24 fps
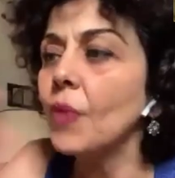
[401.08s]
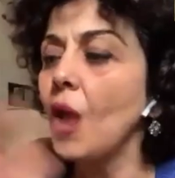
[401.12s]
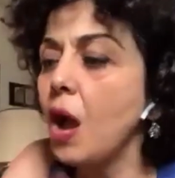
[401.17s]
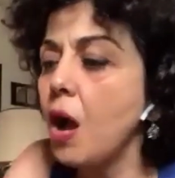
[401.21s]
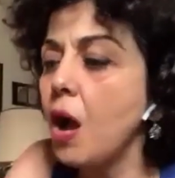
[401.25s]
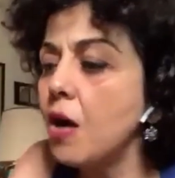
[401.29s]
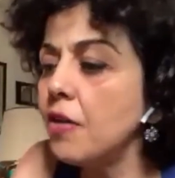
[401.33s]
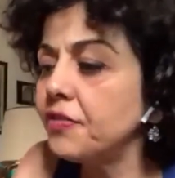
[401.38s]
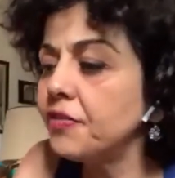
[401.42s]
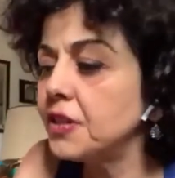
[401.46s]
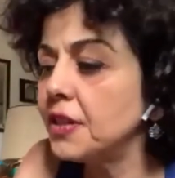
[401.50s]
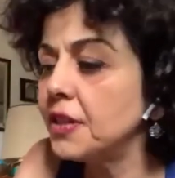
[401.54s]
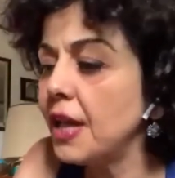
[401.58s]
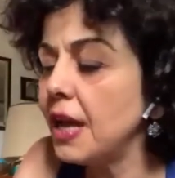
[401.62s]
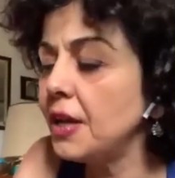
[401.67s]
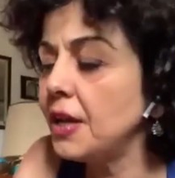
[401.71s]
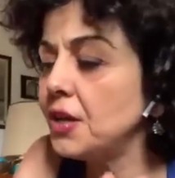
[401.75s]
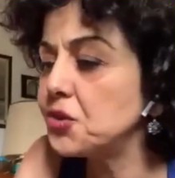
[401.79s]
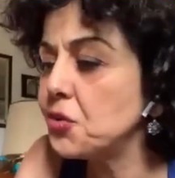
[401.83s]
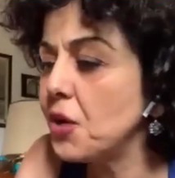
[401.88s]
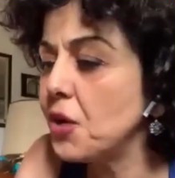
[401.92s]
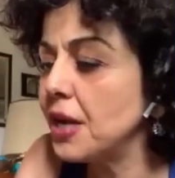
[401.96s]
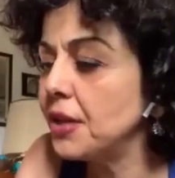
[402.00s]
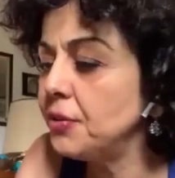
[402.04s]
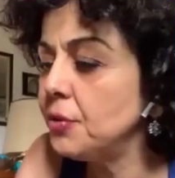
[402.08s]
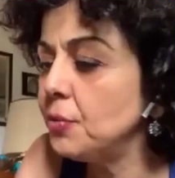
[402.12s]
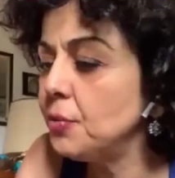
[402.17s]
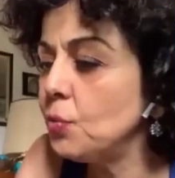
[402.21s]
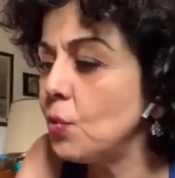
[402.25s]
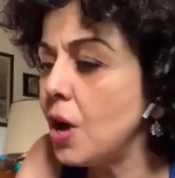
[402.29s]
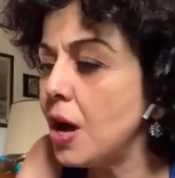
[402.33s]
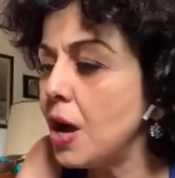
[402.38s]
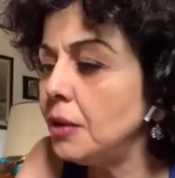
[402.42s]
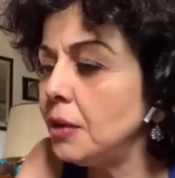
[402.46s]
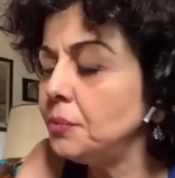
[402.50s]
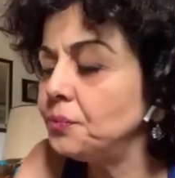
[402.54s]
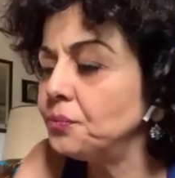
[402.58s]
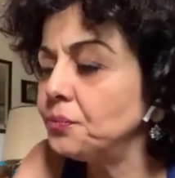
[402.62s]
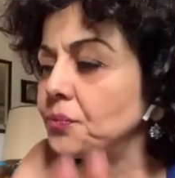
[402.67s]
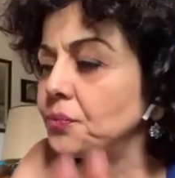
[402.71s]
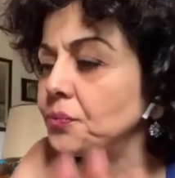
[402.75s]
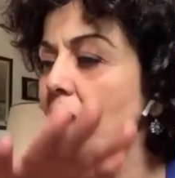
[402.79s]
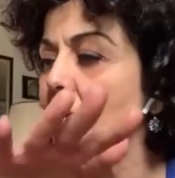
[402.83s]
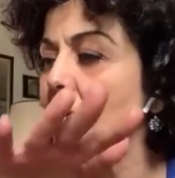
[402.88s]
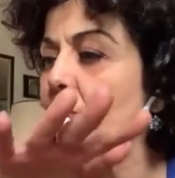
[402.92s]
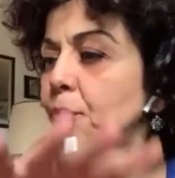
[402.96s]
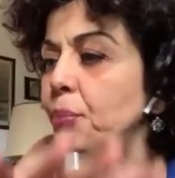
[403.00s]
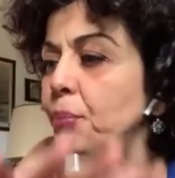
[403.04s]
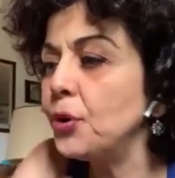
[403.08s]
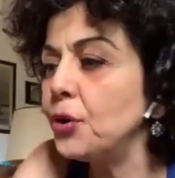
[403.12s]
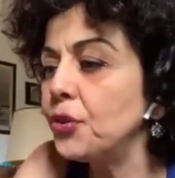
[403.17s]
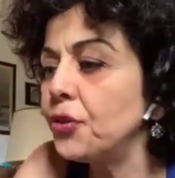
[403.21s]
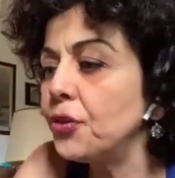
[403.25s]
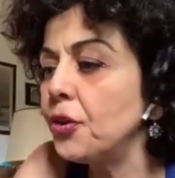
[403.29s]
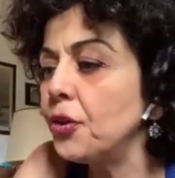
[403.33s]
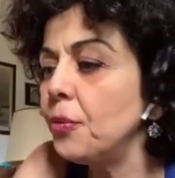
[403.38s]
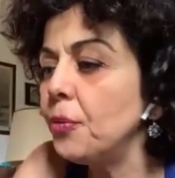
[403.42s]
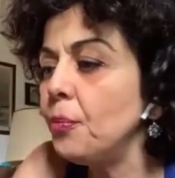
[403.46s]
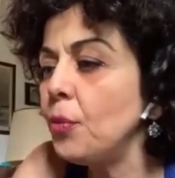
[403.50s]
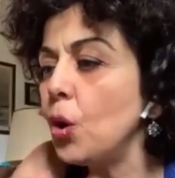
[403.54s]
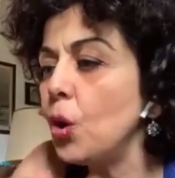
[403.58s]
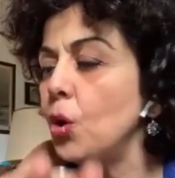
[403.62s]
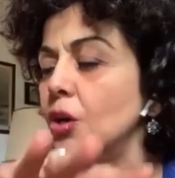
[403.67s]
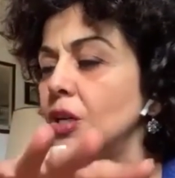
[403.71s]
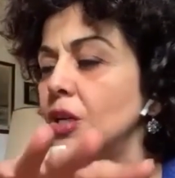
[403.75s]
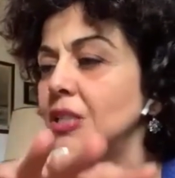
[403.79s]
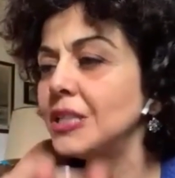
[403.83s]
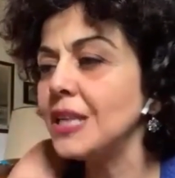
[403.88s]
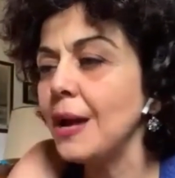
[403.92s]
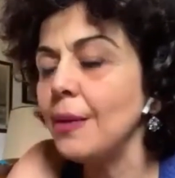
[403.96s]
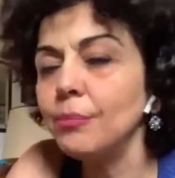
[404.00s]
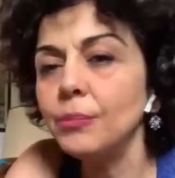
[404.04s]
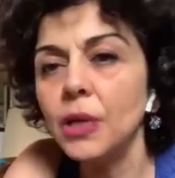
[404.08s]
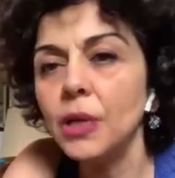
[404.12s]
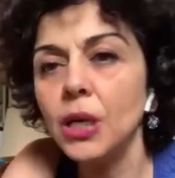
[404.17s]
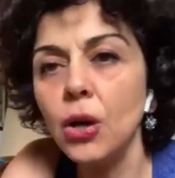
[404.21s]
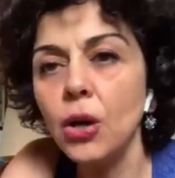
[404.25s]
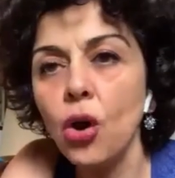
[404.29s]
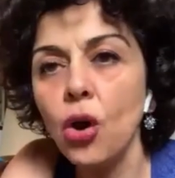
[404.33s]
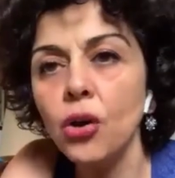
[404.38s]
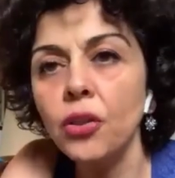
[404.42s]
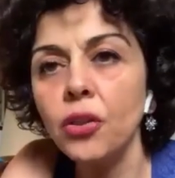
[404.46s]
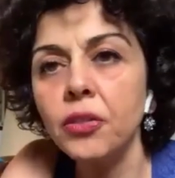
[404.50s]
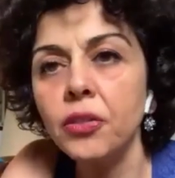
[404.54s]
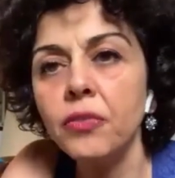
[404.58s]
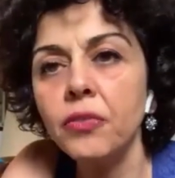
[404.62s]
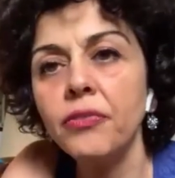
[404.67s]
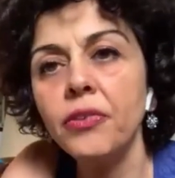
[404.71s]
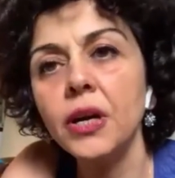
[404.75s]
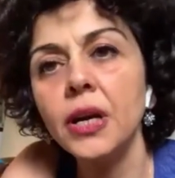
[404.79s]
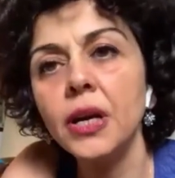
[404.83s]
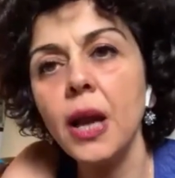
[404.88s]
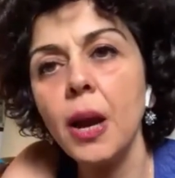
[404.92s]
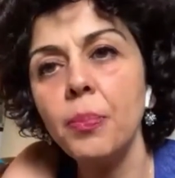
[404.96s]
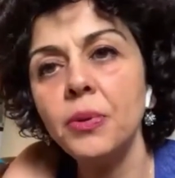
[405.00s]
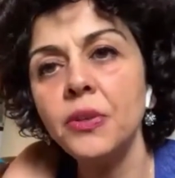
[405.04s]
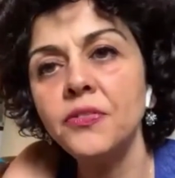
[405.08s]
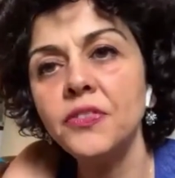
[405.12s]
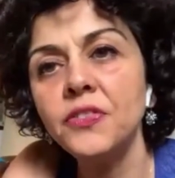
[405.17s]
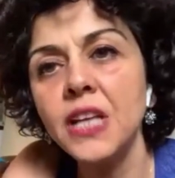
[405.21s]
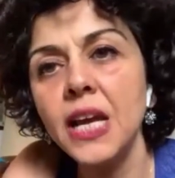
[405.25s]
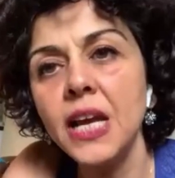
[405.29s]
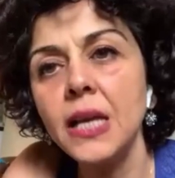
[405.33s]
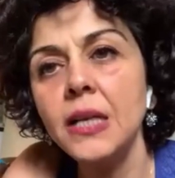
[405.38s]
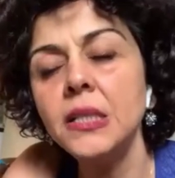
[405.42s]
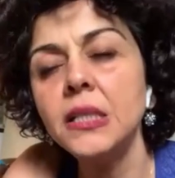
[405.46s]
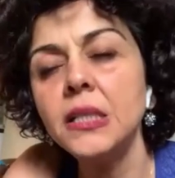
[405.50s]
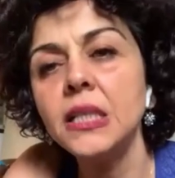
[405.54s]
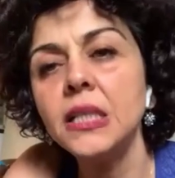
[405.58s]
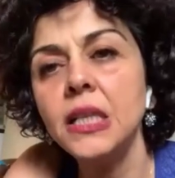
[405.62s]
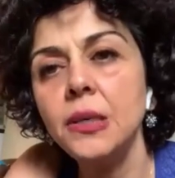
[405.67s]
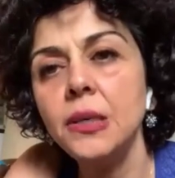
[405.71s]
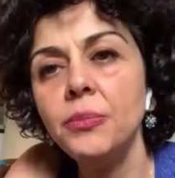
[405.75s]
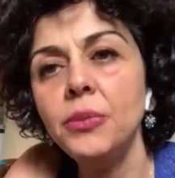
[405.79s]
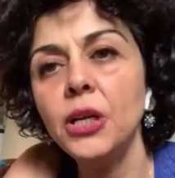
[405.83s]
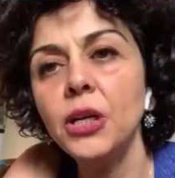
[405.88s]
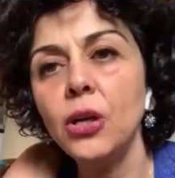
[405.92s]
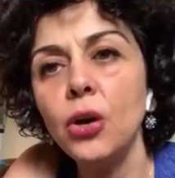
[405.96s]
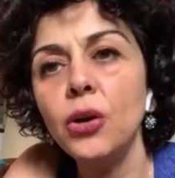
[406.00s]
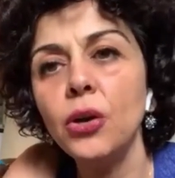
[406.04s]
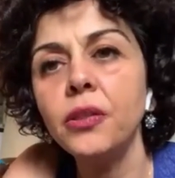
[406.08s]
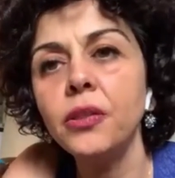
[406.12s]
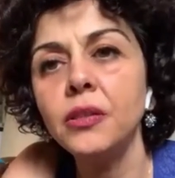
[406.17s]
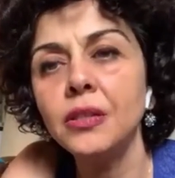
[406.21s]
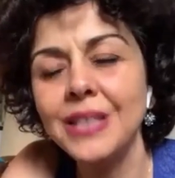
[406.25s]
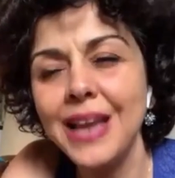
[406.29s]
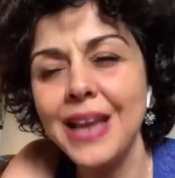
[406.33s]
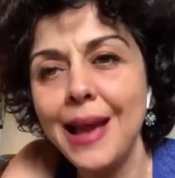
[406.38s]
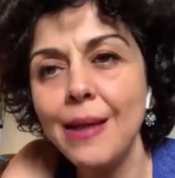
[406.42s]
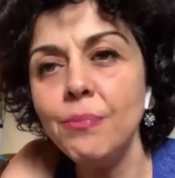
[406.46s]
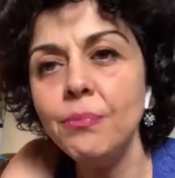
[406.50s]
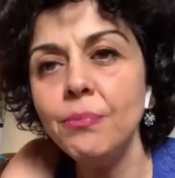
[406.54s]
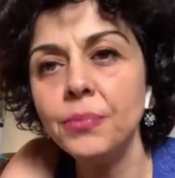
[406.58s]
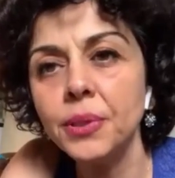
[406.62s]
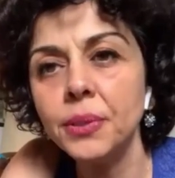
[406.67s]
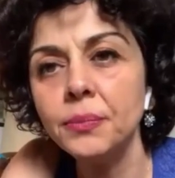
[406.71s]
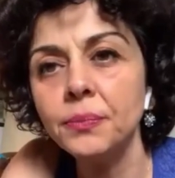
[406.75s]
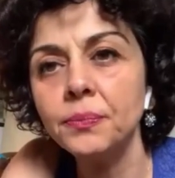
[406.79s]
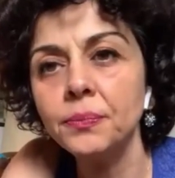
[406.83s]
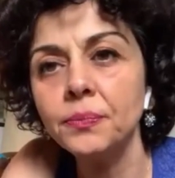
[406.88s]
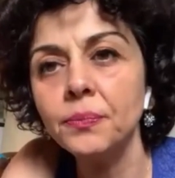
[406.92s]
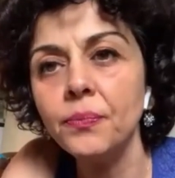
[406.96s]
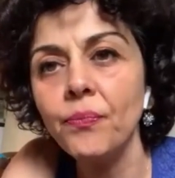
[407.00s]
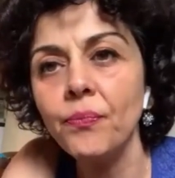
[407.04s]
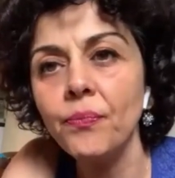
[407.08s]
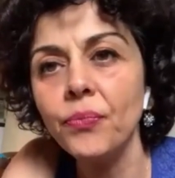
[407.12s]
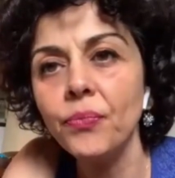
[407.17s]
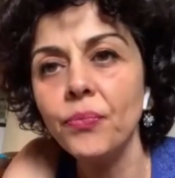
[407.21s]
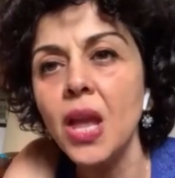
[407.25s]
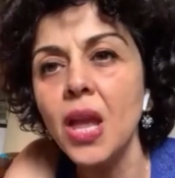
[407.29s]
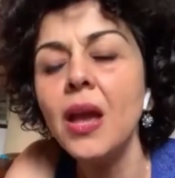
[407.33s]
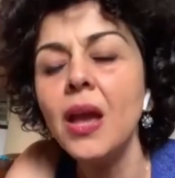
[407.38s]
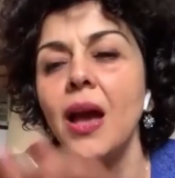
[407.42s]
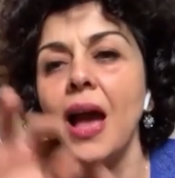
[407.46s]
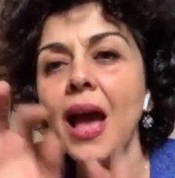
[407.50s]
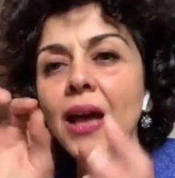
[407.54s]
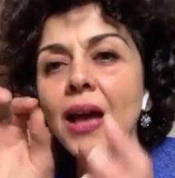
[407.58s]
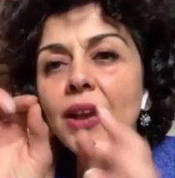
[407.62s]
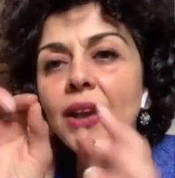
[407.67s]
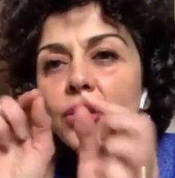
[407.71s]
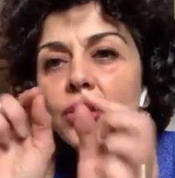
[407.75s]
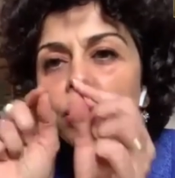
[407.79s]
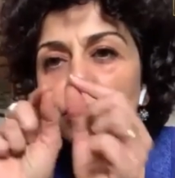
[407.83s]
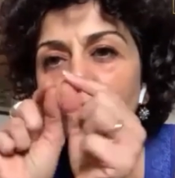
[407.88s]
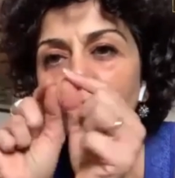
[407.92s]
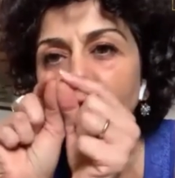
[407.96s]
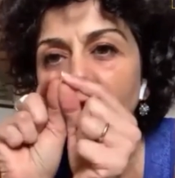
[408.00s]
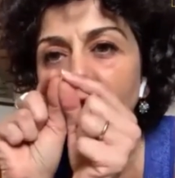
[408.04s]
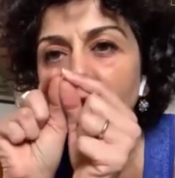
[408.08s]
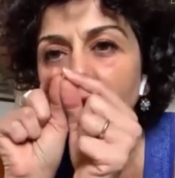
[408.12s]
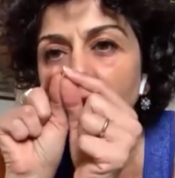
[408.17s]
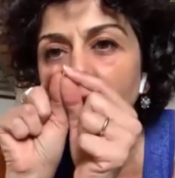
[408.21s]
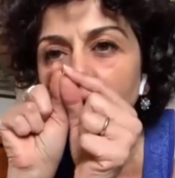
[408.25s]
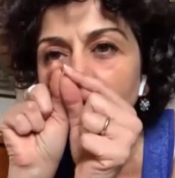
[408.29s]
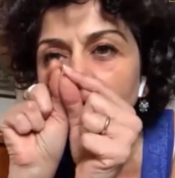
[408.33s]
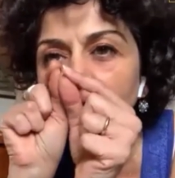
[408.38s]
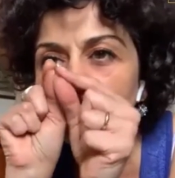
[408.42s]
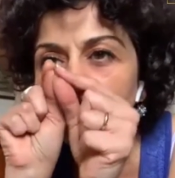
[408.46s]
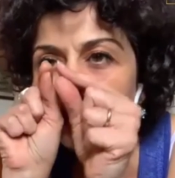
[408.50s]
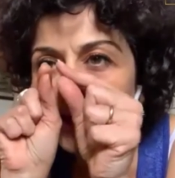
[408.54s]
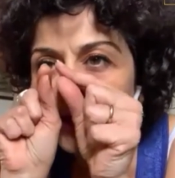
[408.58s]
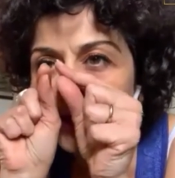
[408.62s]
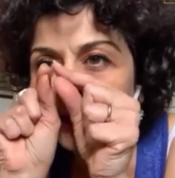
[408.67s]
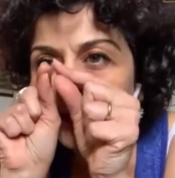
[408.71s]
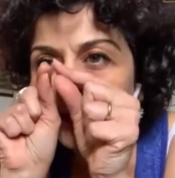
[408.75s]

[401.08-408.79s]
After that, drain them well and put them on a damp cloth for a couple of days. Keep the cloth damp and you'll see that they'll